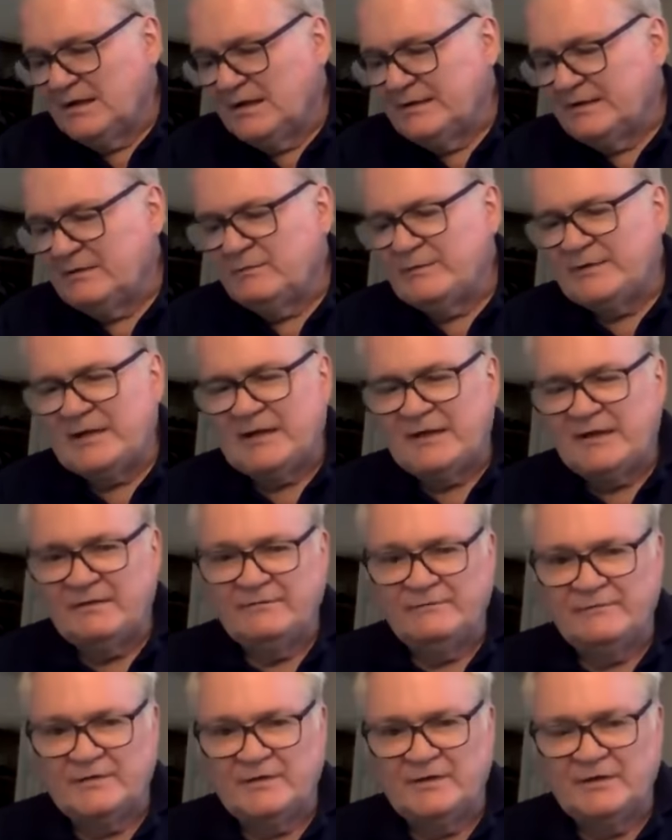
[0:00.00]
And then we
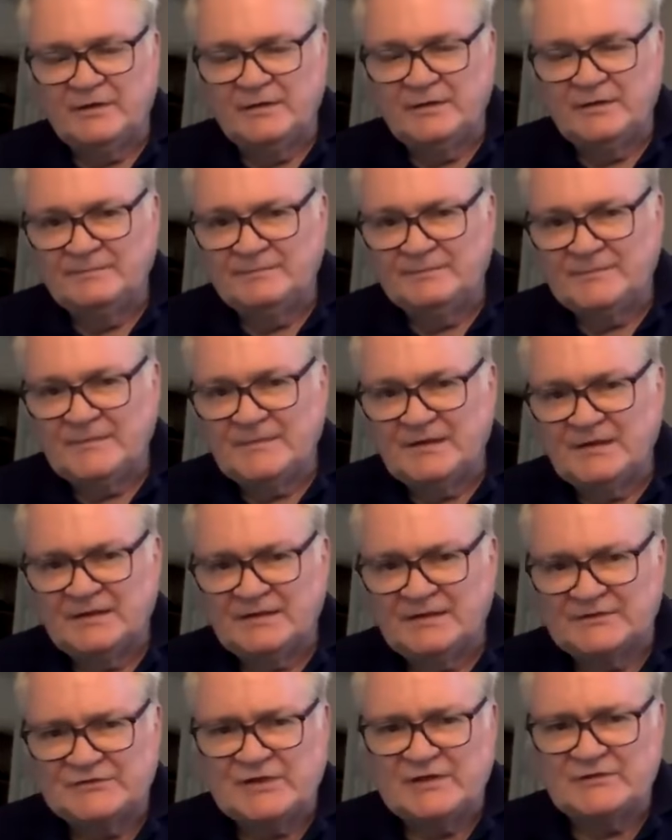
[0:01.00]
have an
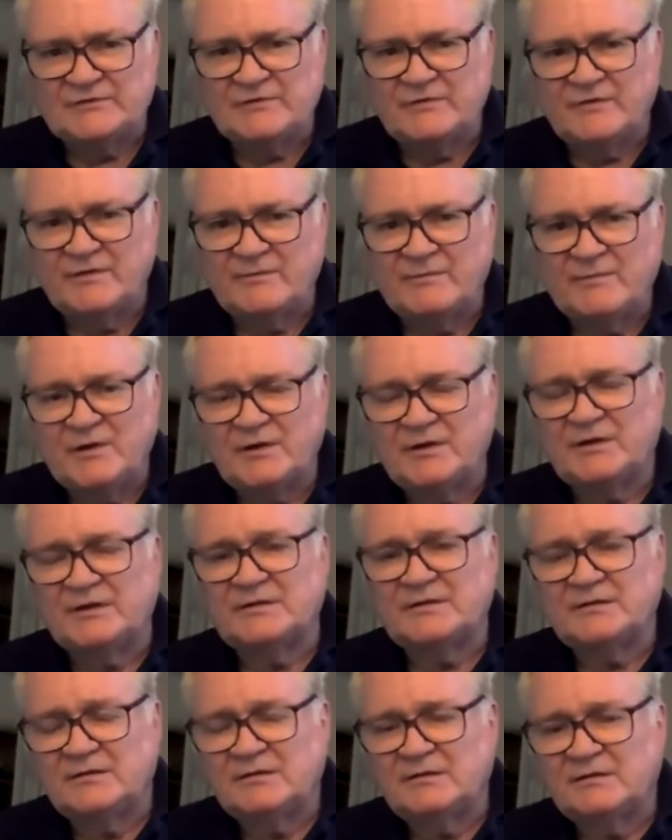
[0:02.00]
extension of the
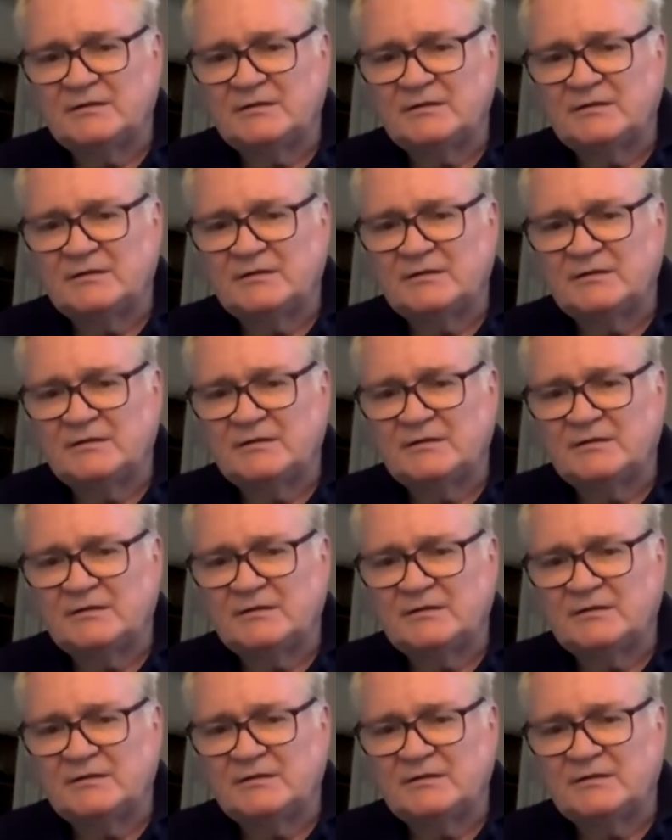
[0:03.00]
market